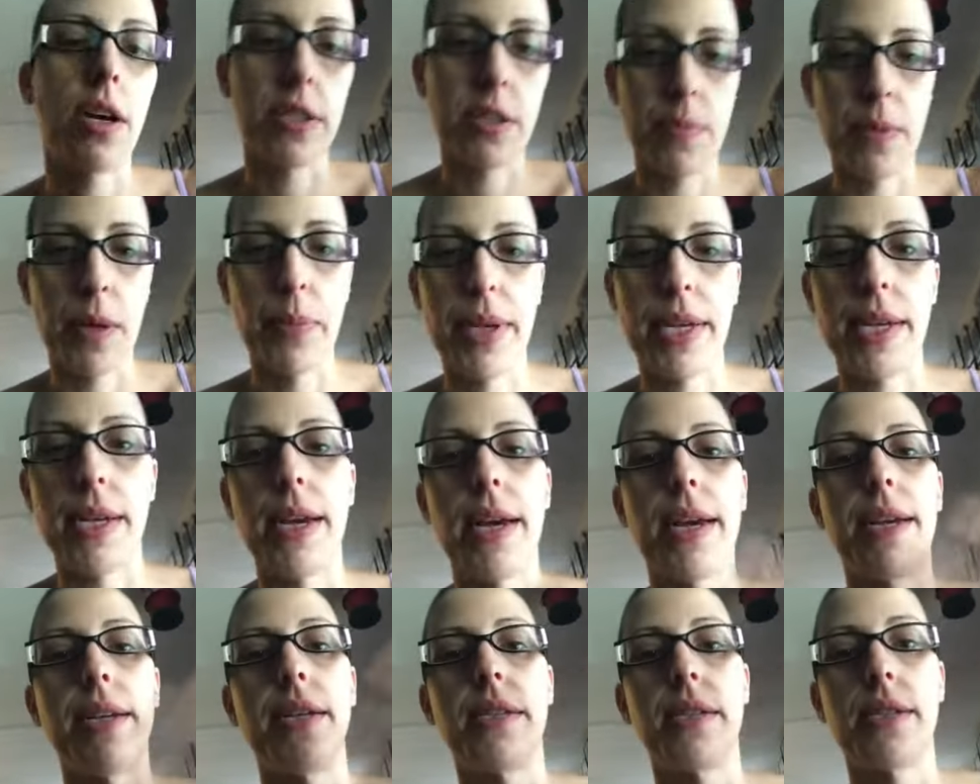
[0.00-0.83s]
to my
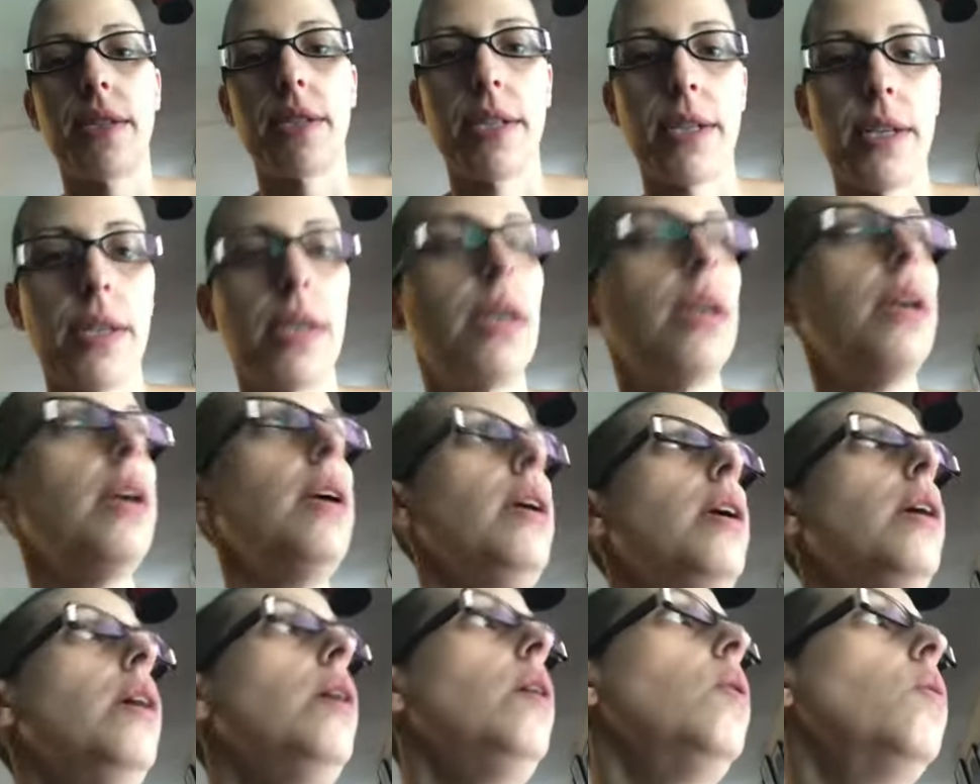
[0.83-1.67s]
PA to see
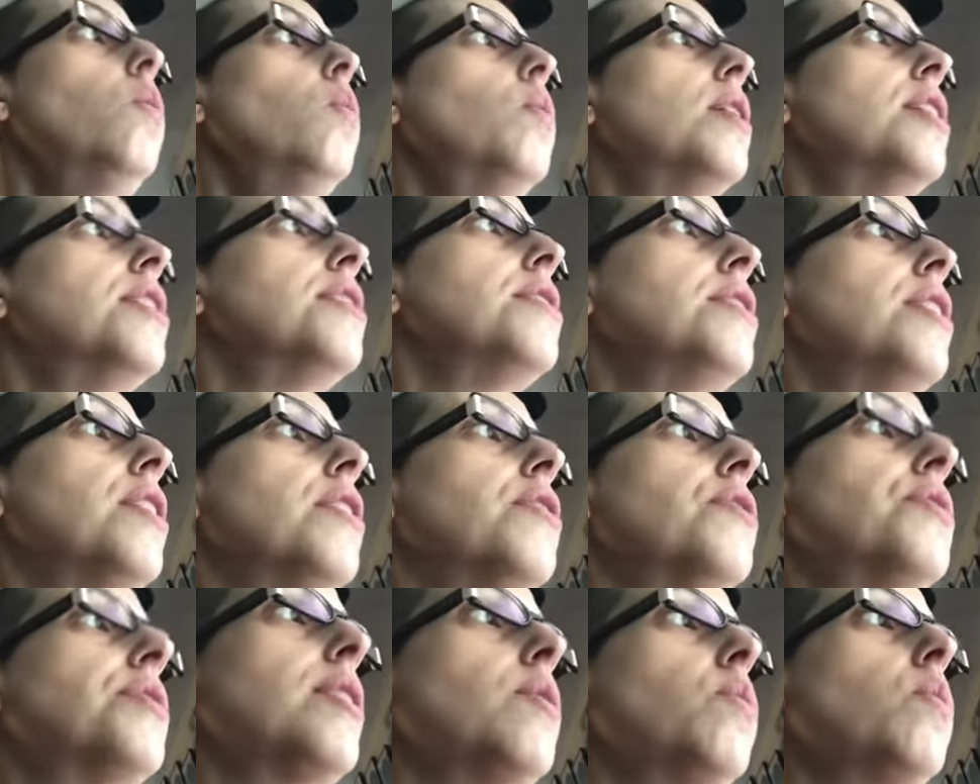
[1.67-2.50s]
what
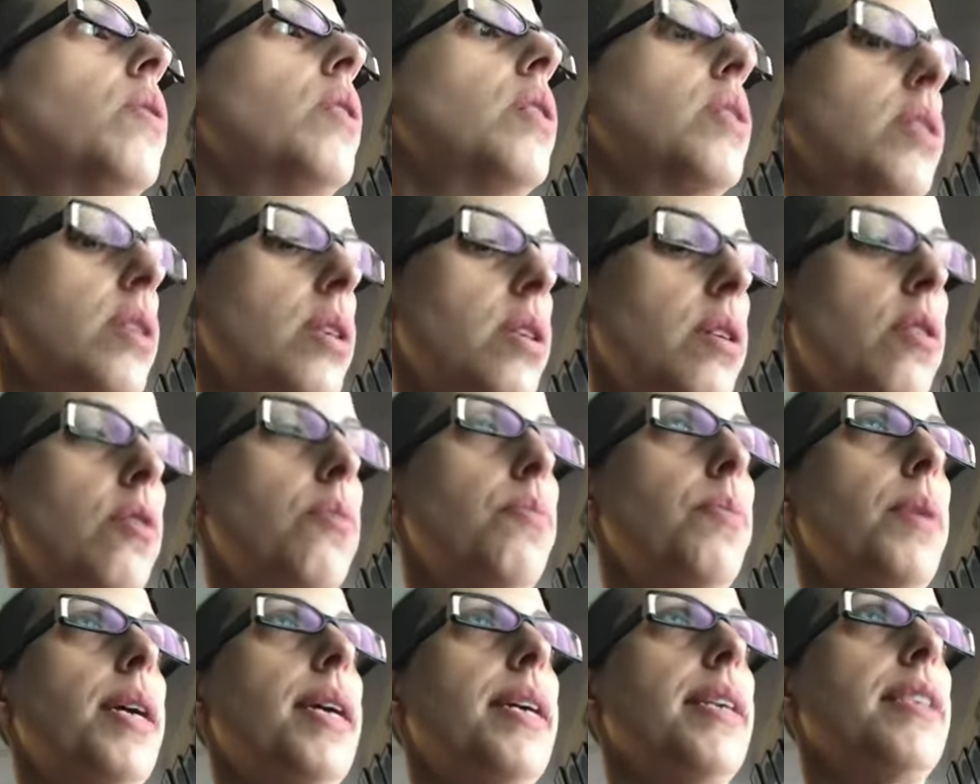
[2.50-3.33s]
dose they want on
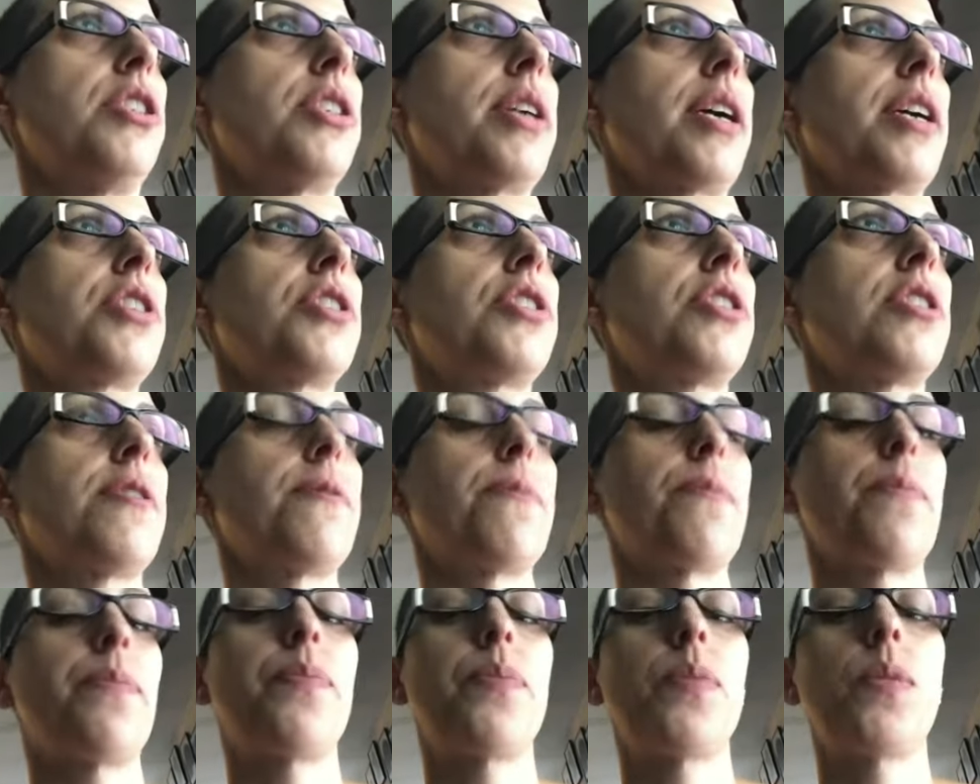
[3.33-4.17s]
my
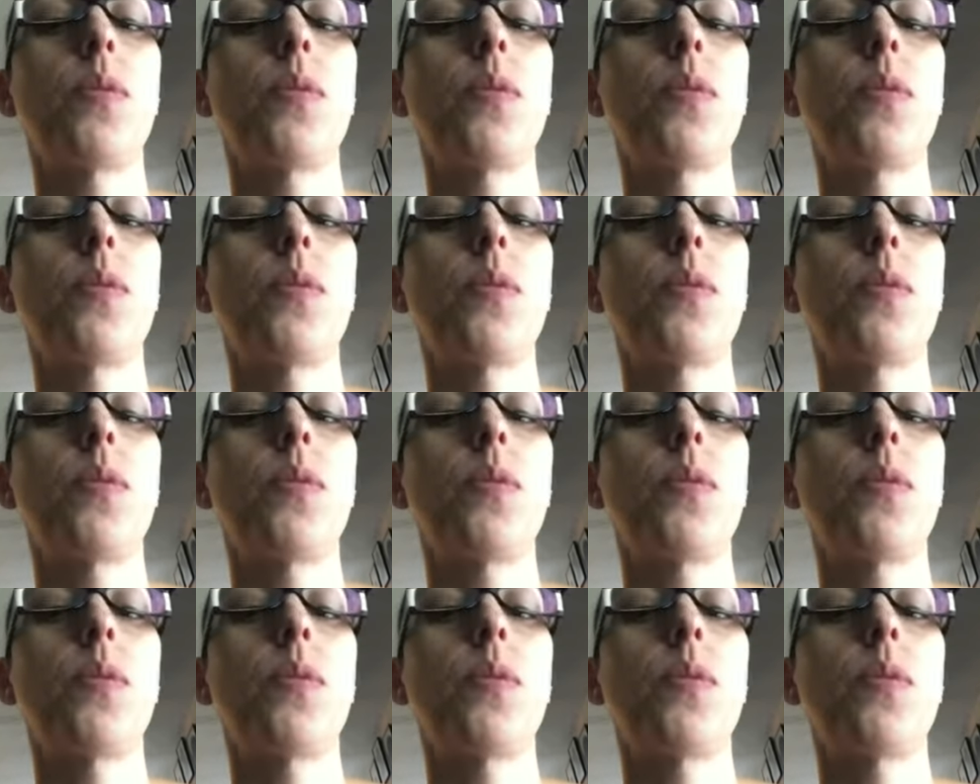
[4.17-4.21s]
injection.